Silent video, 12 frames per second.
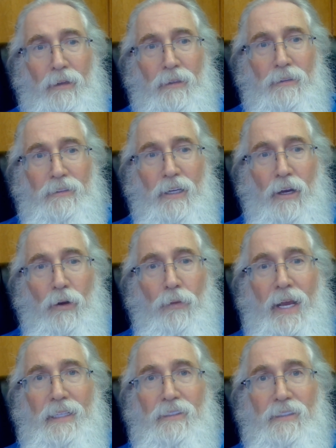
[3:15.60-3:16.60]
So
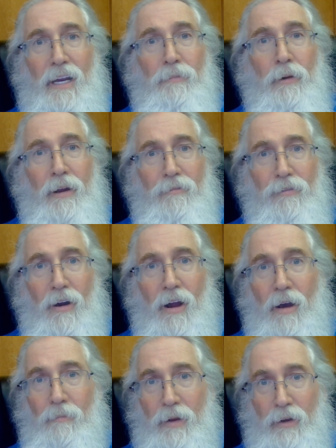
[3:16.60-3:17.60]
that's separate
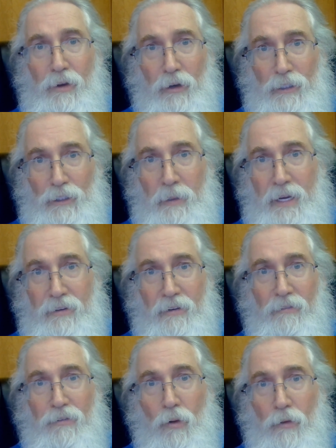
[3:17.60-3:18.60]
from your
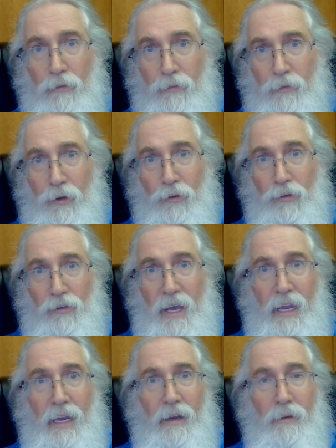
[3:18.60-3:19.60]
inspection for your state.